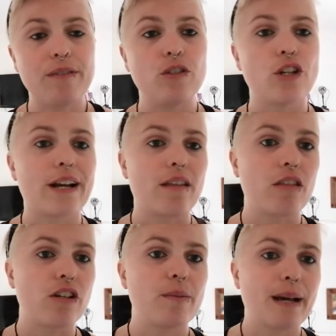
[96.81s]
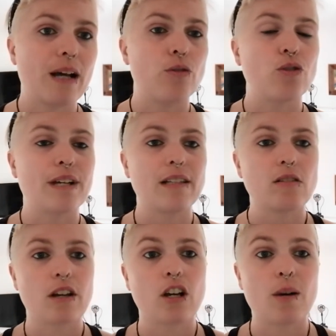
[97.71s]
If you donate £30, you'll get a
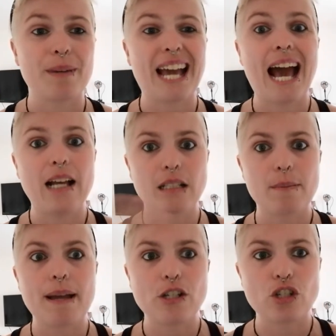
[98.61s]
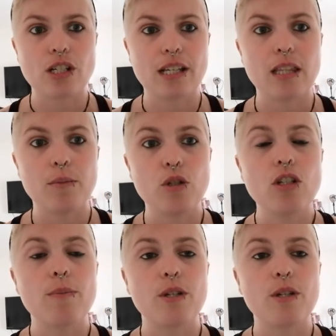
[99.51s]
signed copy and a mention in the book.